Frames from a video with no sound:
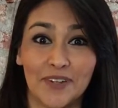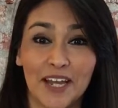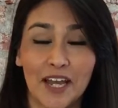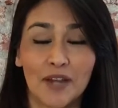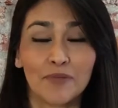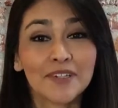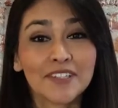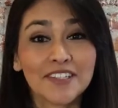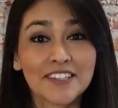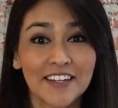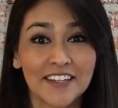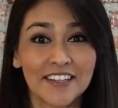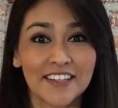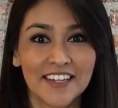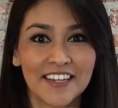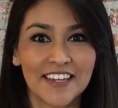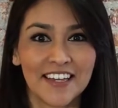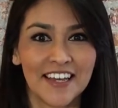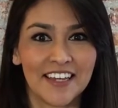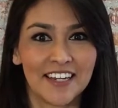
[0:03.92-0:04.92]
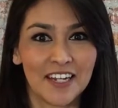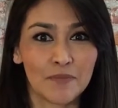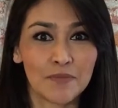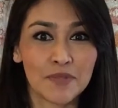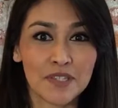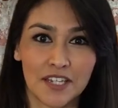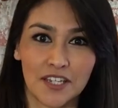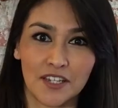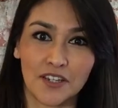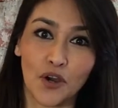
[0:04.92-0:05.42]
I'm Natalia and I'm
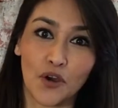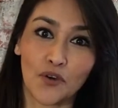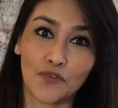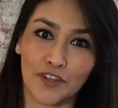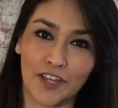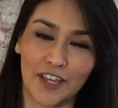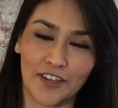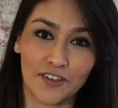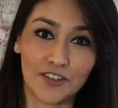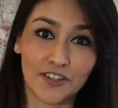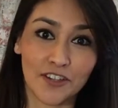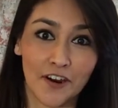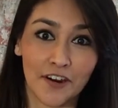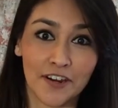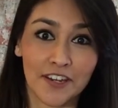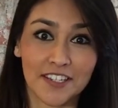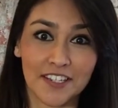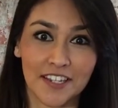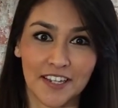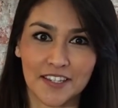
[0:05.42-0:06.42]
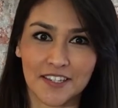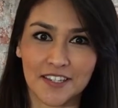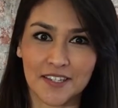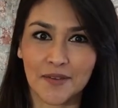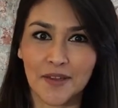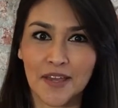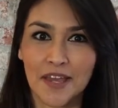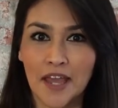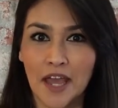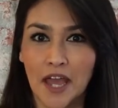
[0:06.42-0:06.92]
CEO of Chaos Architects.
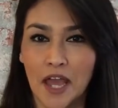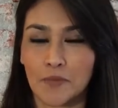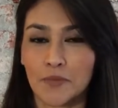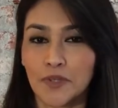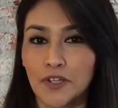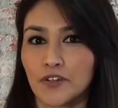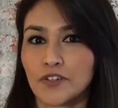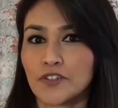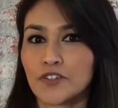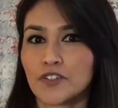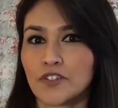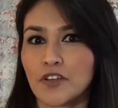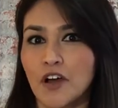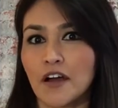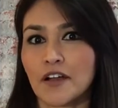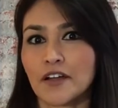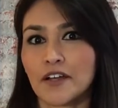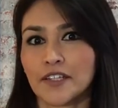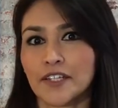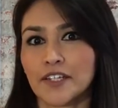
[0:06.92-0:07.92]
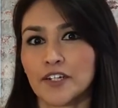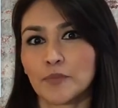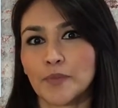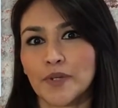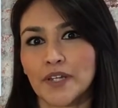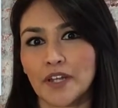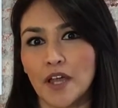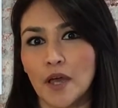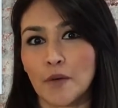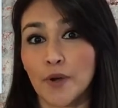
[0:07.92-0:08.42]
I'm here to talk a little
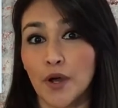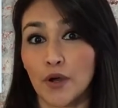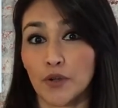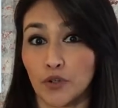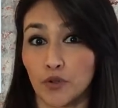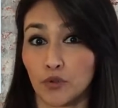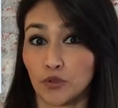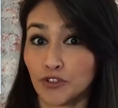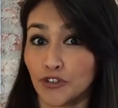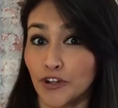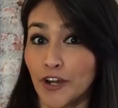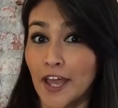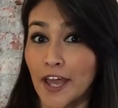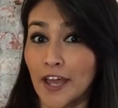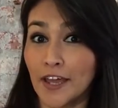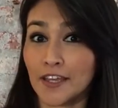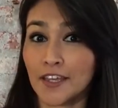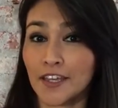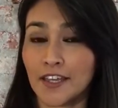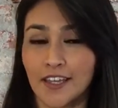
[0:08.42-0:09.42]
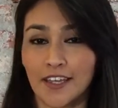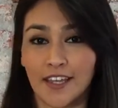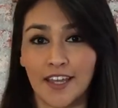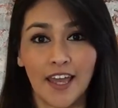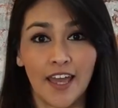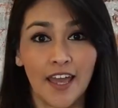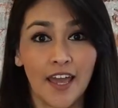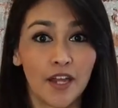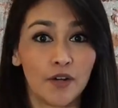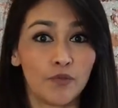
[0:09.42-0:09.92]
bit about UltraHack
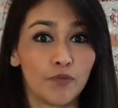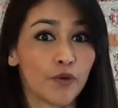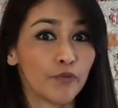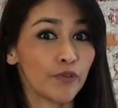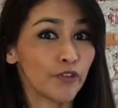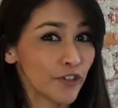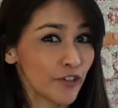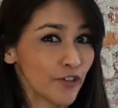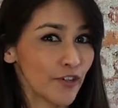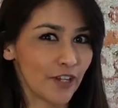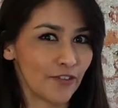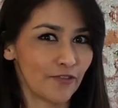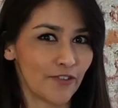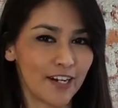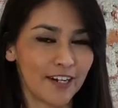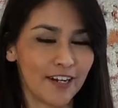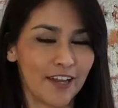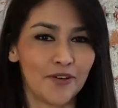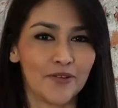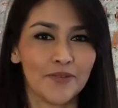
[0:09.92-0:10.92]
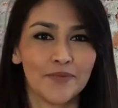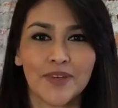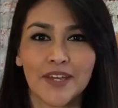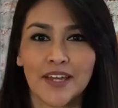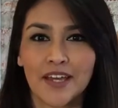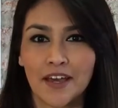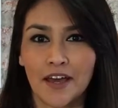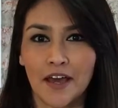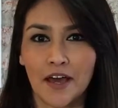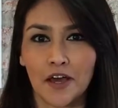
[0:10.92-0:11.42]
and what we're doing right now.
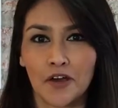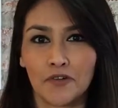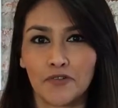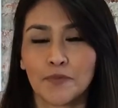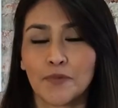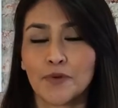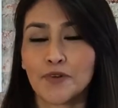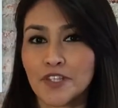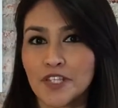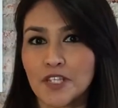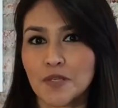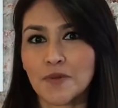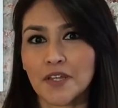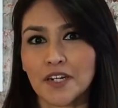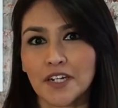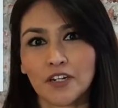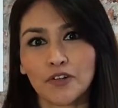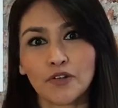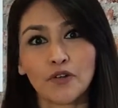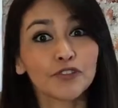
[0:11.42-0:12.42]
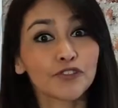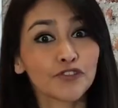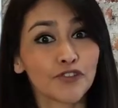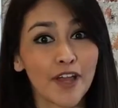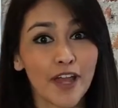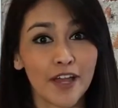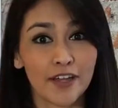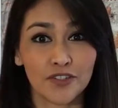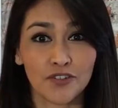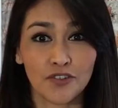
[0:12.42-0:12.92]
Uh, we participated in
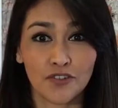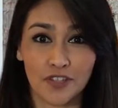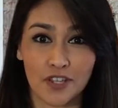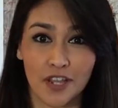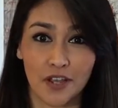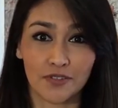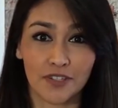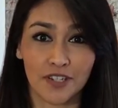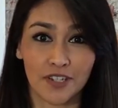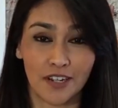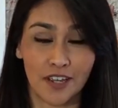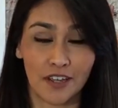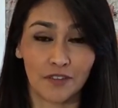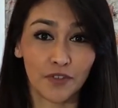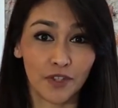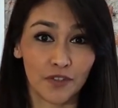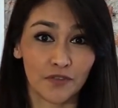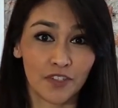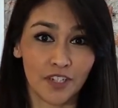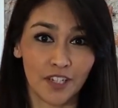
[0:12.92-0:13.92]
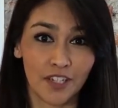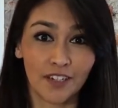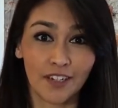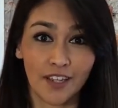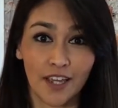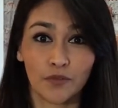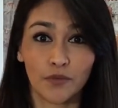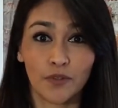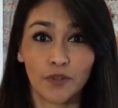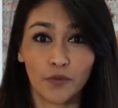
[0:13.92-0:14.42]
UltraHack 2015
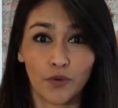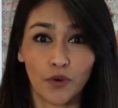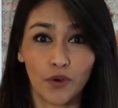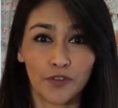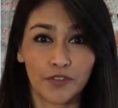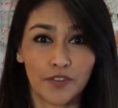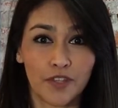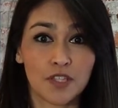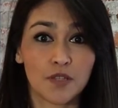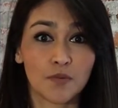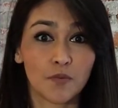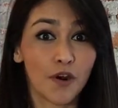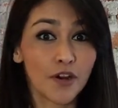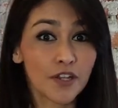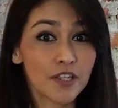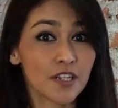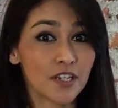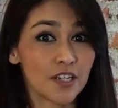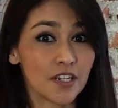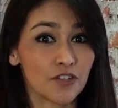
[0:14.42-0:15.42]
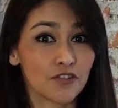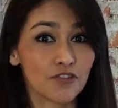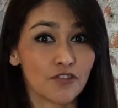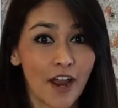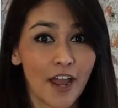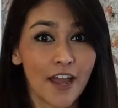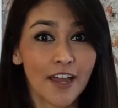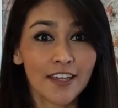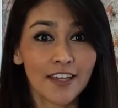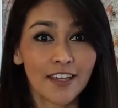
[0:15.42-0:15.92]
and we won the Smart City
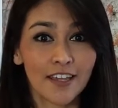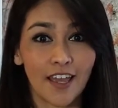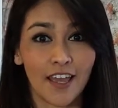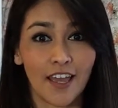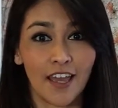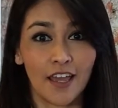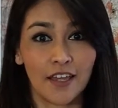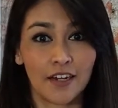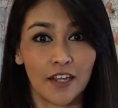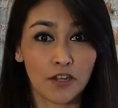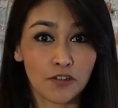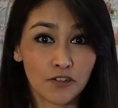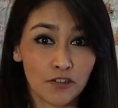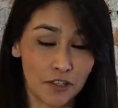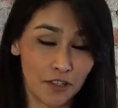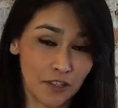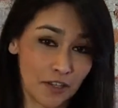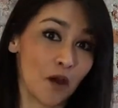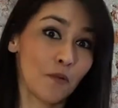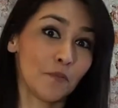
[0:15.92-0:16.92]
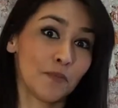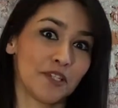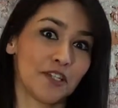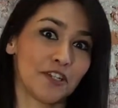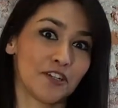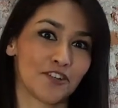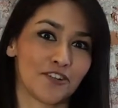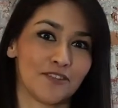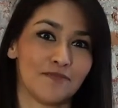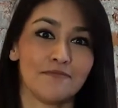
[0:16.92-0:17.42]
track and actually the
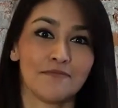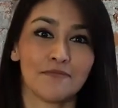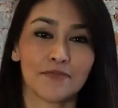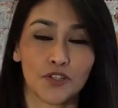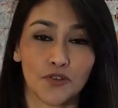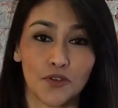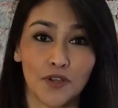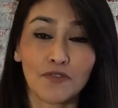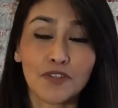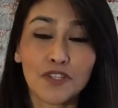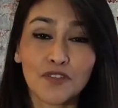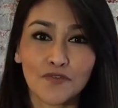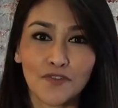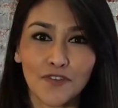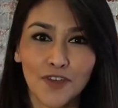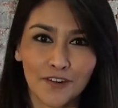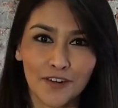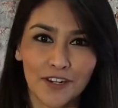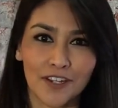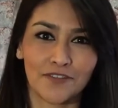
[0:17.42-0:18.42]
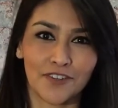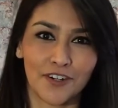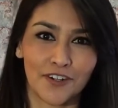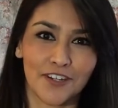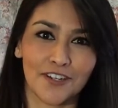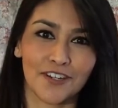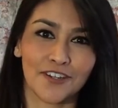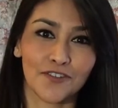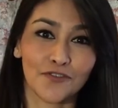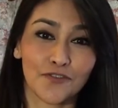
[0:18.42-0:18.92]
competition. So it was very,
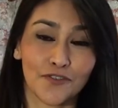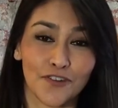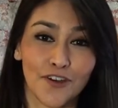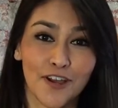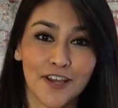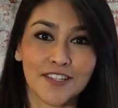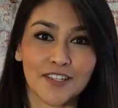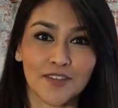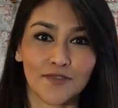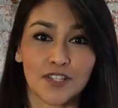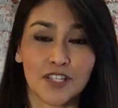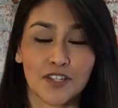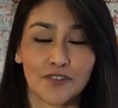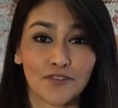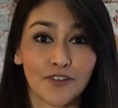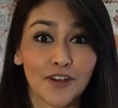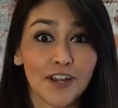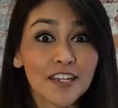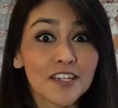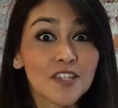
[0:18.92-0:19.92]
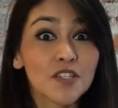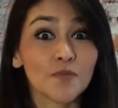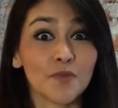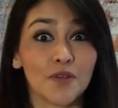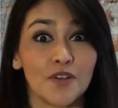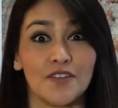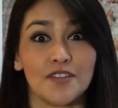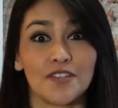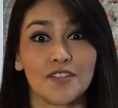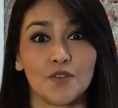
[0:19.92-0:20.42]
very good for us. It was a great
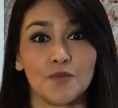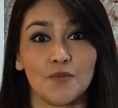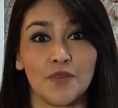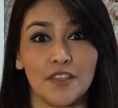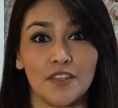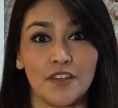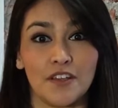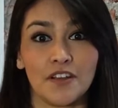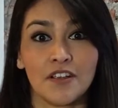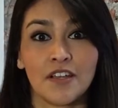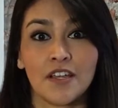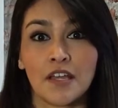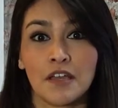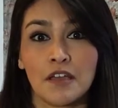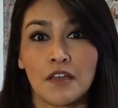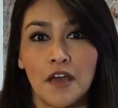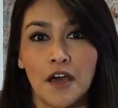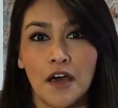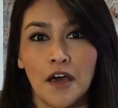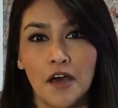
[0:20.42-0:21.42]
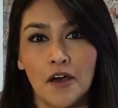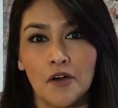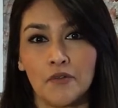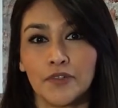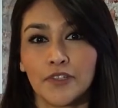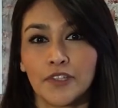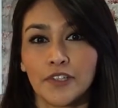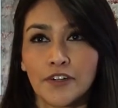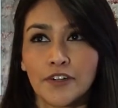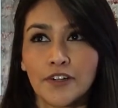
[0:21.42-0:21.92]
experience to be there. Uh,
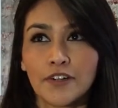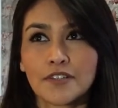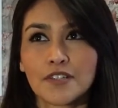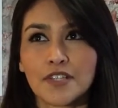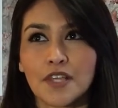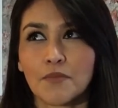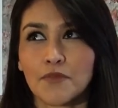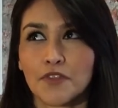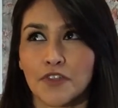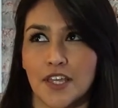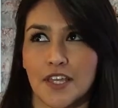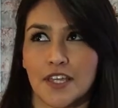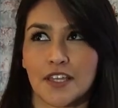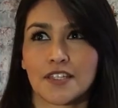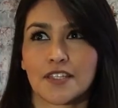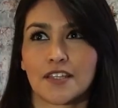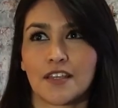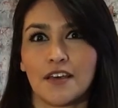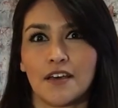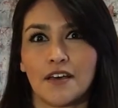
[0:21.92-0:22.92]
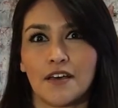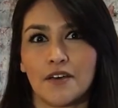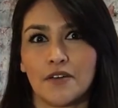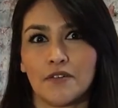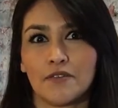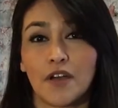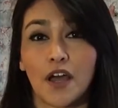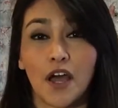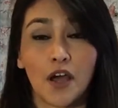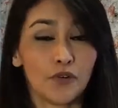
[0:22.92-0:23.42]
we learned some things, uh,
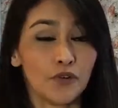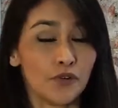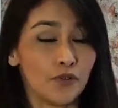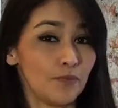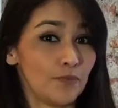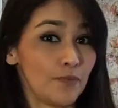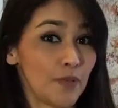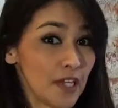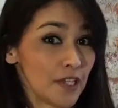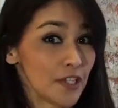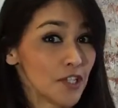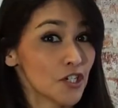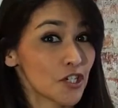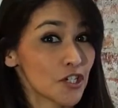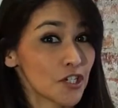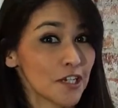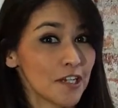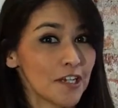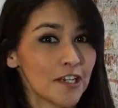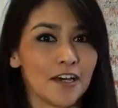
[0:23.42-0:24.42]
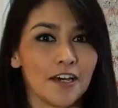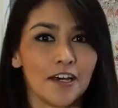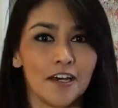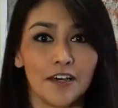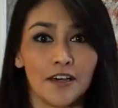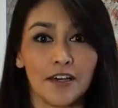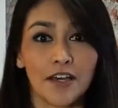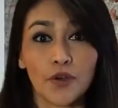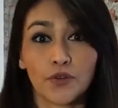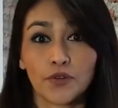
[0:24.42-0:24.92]
how to pitch,
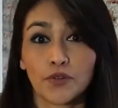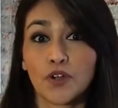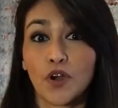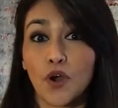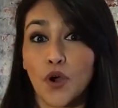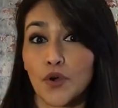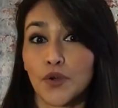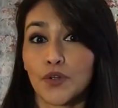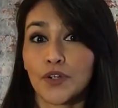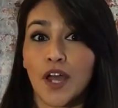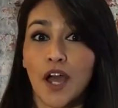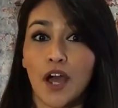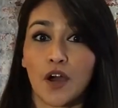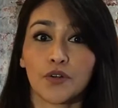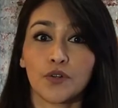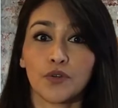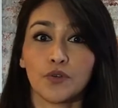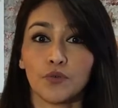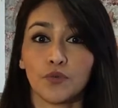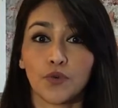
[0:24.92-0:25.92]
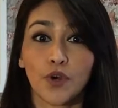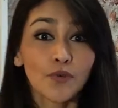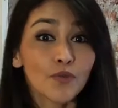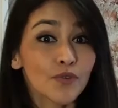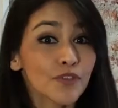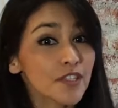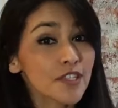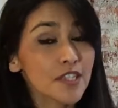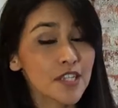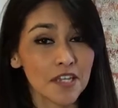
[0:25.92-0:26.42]
uh, how to code, how to work
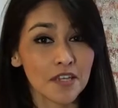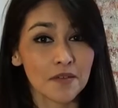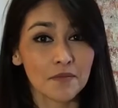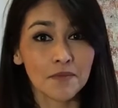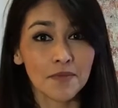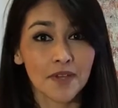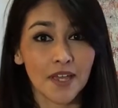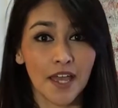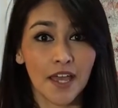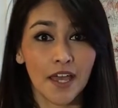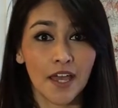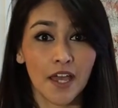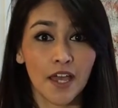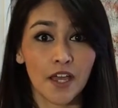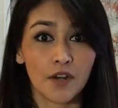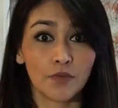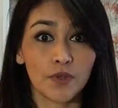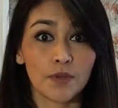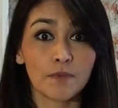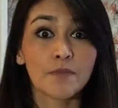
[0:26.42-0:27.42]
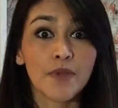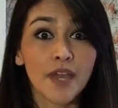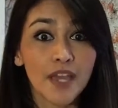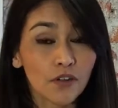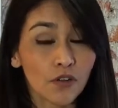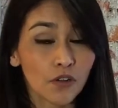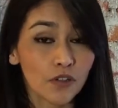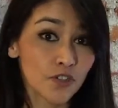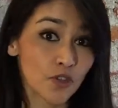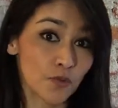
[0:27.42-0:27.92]
with the team, and we met
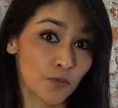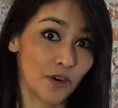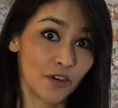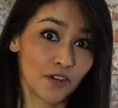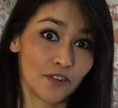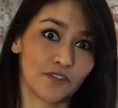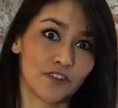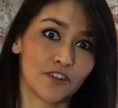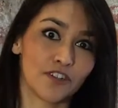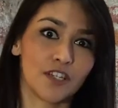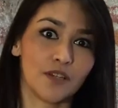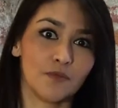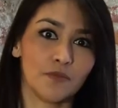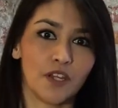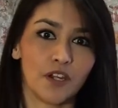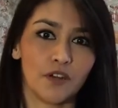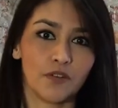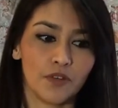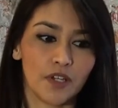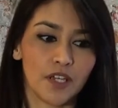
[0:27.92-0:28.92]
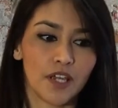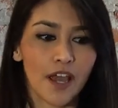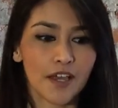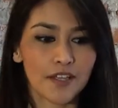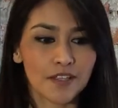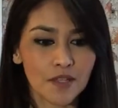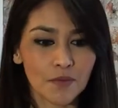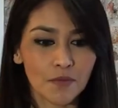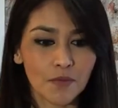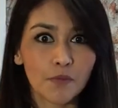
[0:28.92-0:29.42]
also part of our team there. We
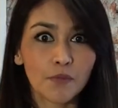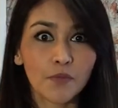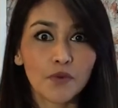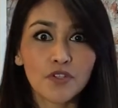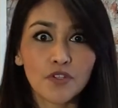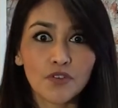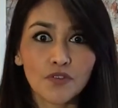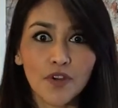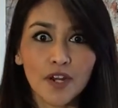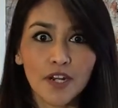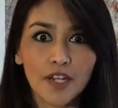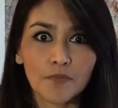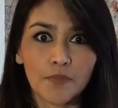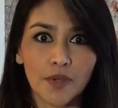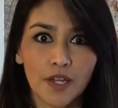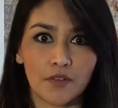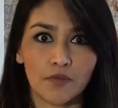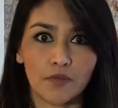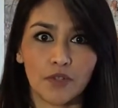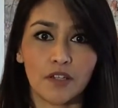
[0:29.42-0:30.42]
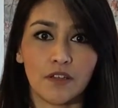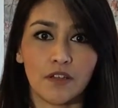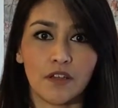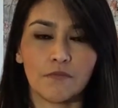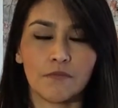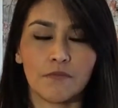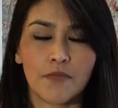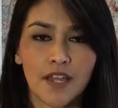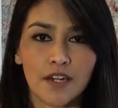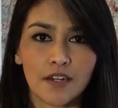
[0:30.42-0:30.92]
had some members already, but we
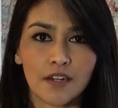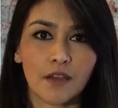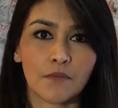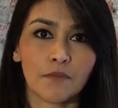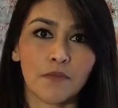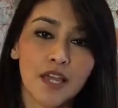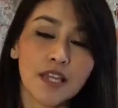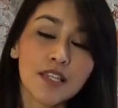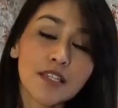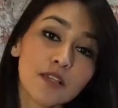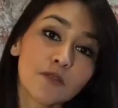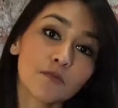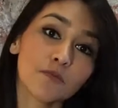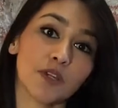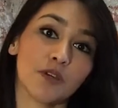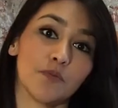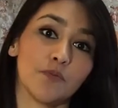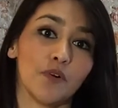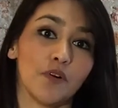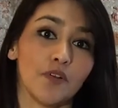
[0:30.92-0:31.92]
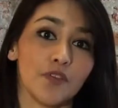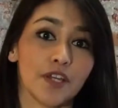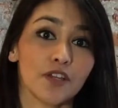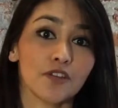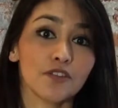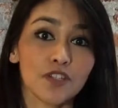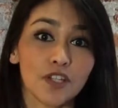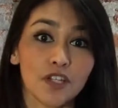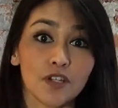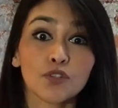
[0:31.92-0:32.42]
met amazing people that
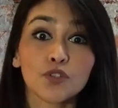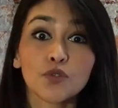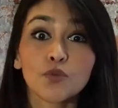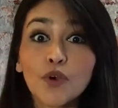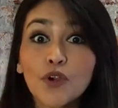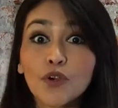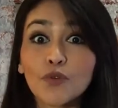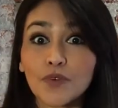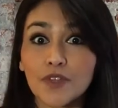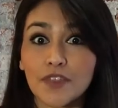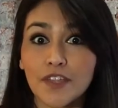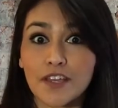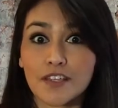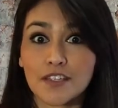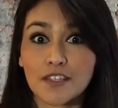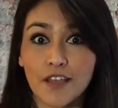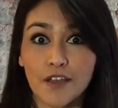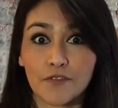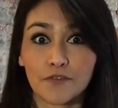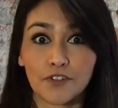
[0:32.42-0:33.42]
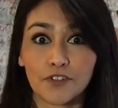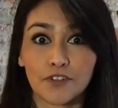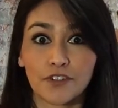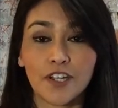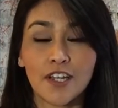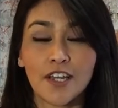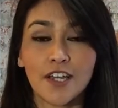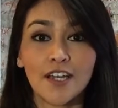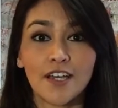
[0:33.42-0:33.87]
continued to work with us after.